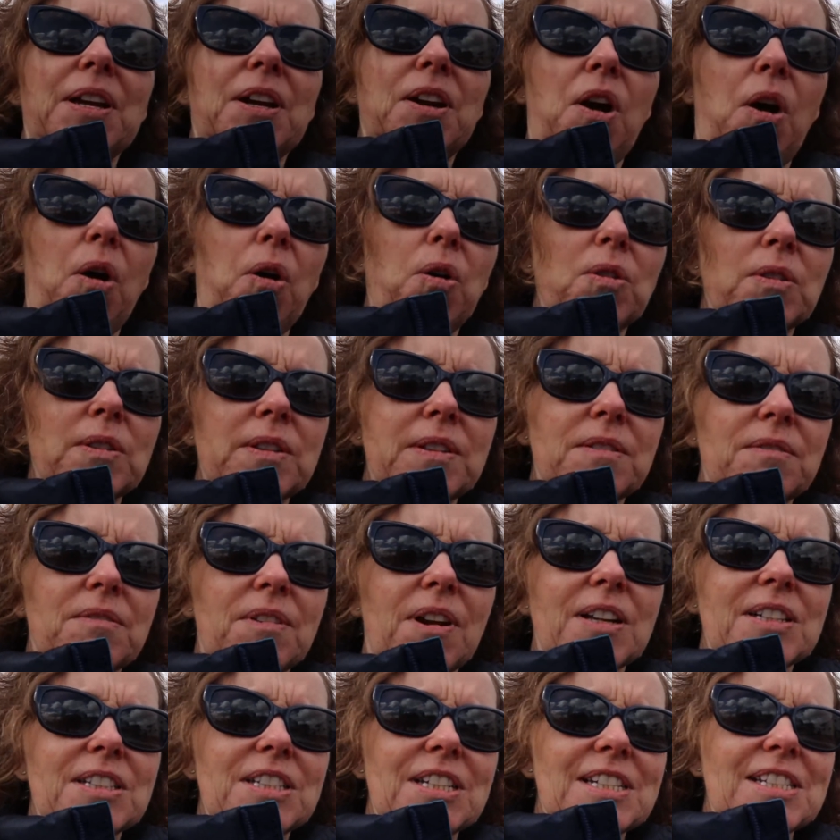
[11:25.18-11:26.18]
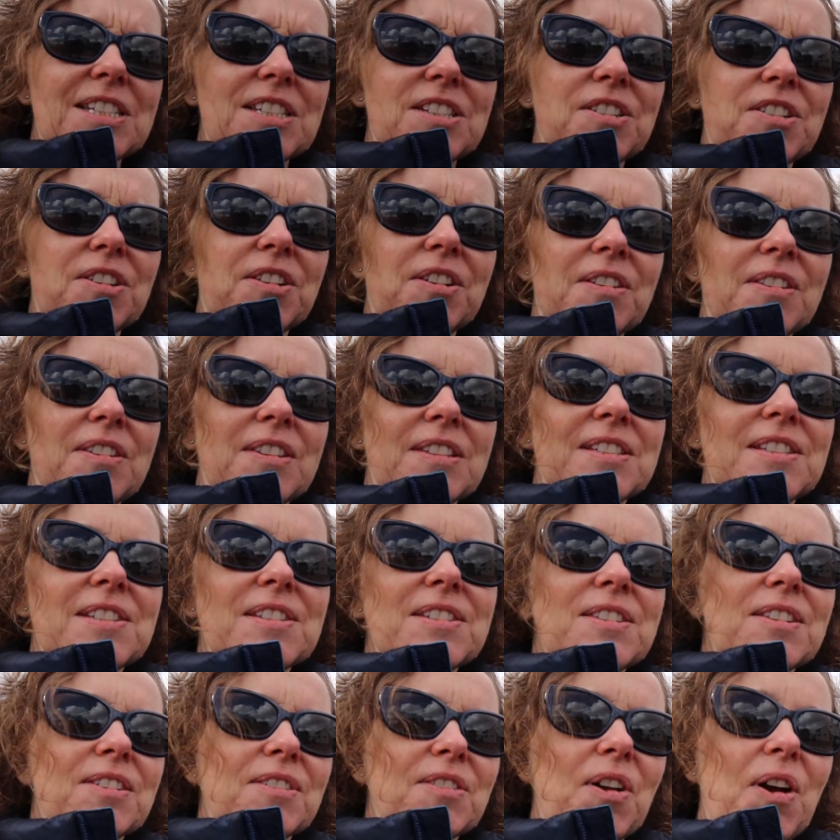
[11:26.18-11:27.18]
cold in Rochester. This
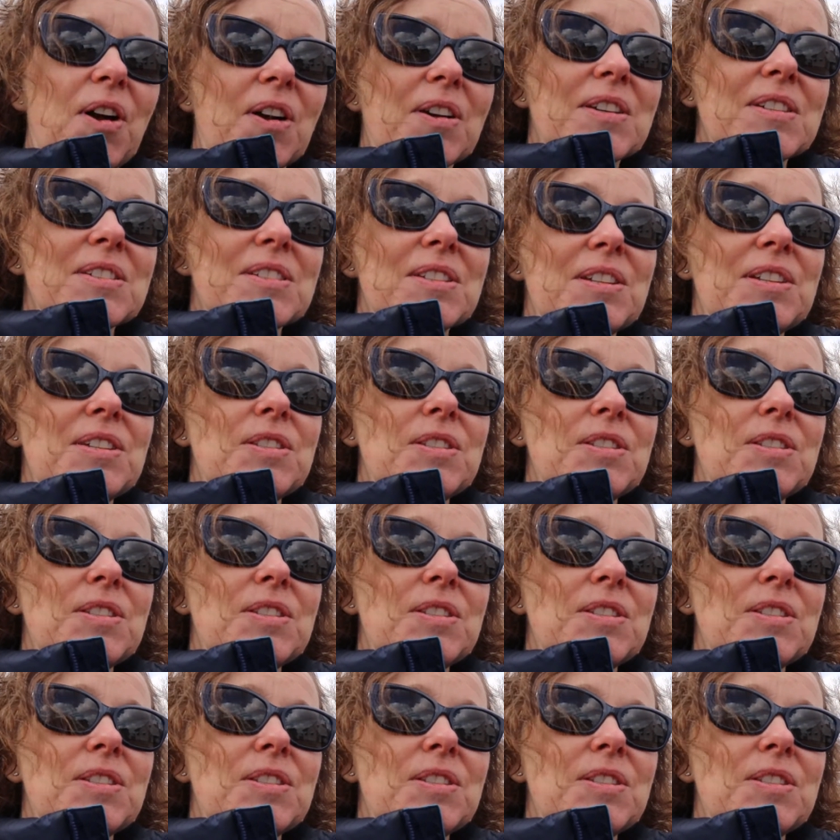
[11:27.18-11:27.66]
is the longest